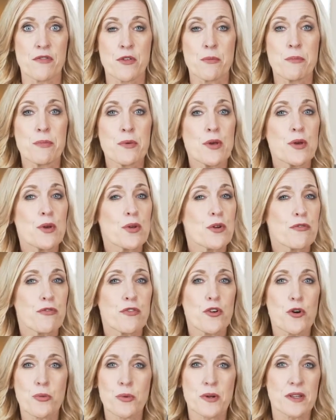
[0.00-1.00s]
the
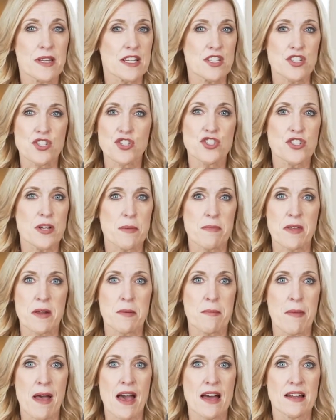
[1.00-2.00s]
beautiful relationship
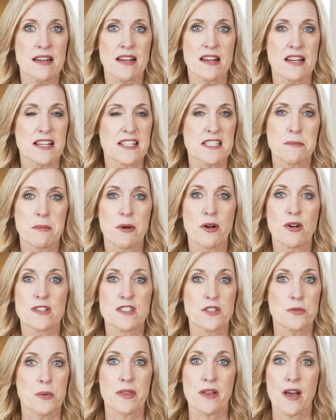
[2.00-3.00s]
that man had
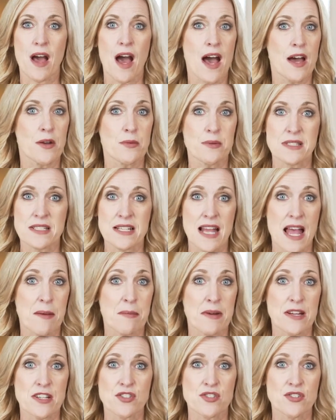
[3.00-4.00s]
experienced with God was
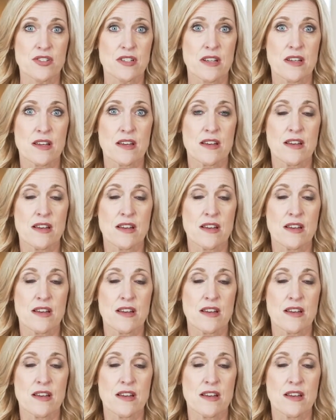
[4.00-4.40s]
damaged.